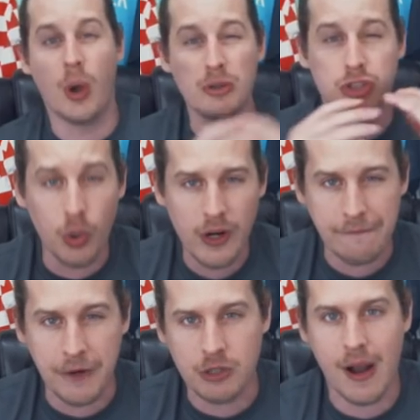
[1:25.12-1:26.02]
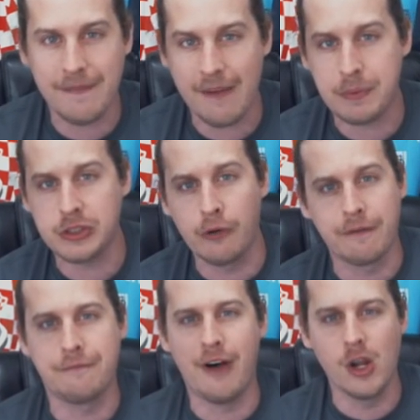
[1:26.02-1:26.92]
So I was doing a FUT draft
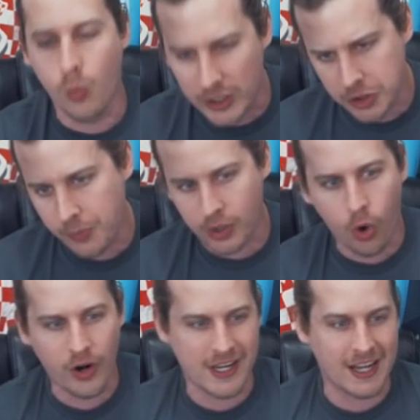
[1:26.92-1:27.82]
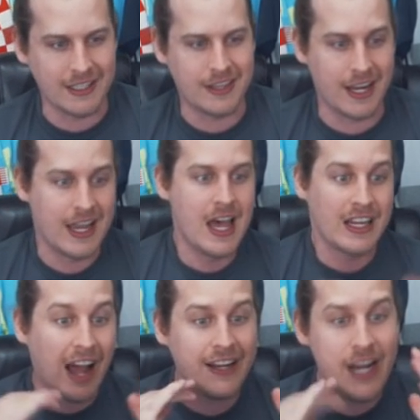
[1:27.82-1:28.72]
episode for fun, wasn't recording anything,
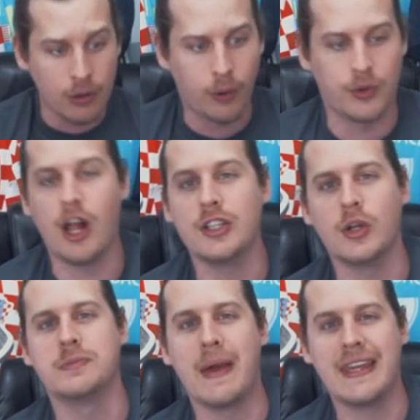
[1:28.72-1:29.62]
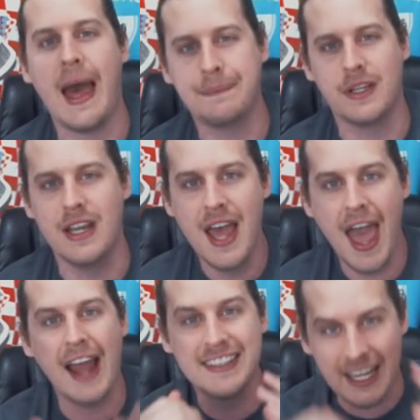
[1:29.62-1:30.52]
got Hero Ronaldo as my captain,
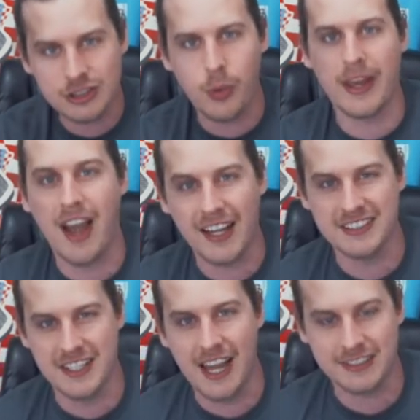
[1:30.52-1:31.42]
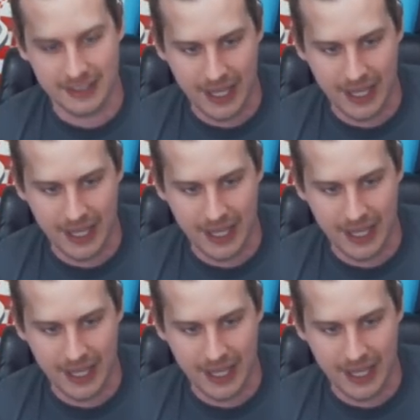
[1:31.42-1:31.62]
and guess who I got as the next